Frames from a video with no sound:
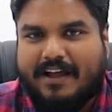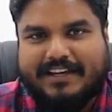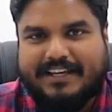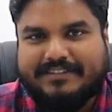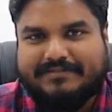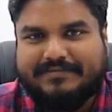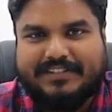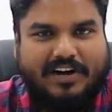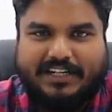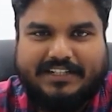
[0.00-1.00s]
Okay,
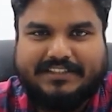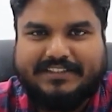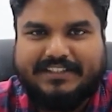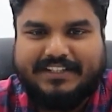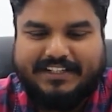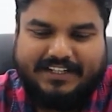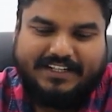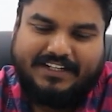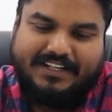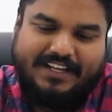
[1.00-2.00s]
got it?
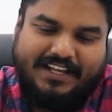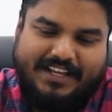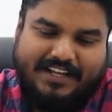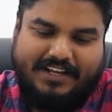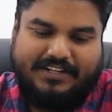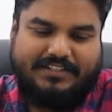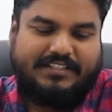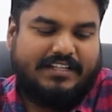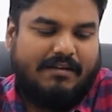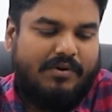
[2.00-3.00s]
So this
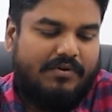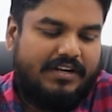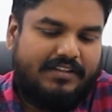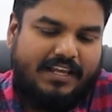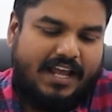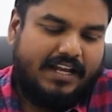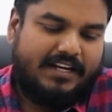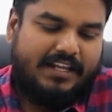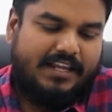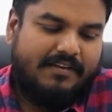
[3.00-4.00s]
is about the
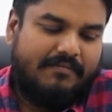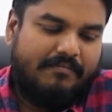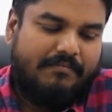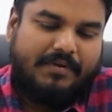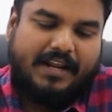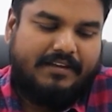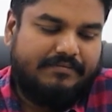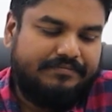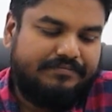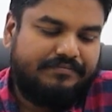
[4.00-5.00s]

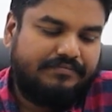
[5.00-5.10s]
Agni-Prime.